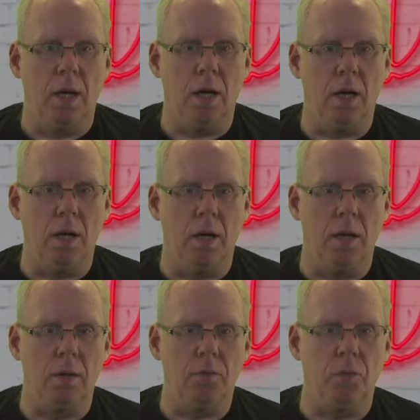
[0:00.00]

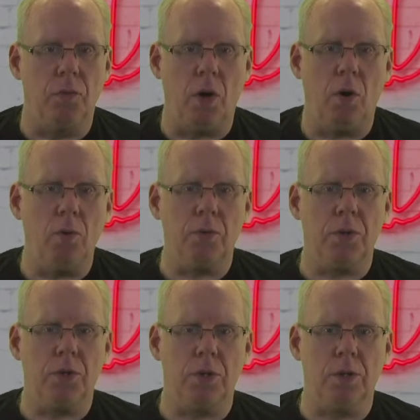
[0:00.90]
No,
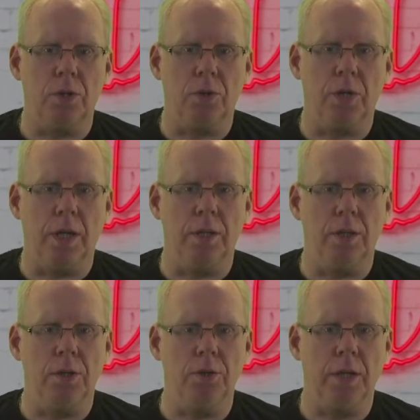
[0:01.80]
you
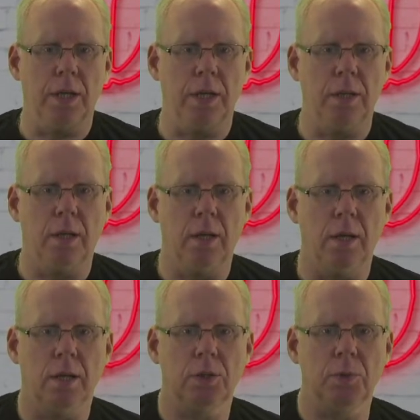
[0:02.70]

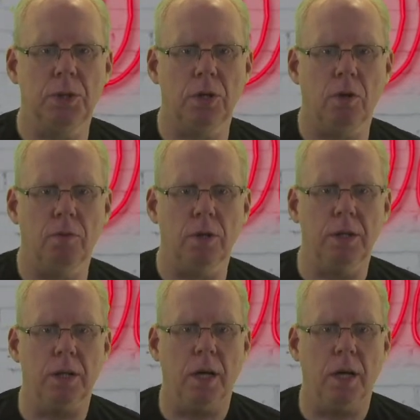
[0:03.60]
can switch it over.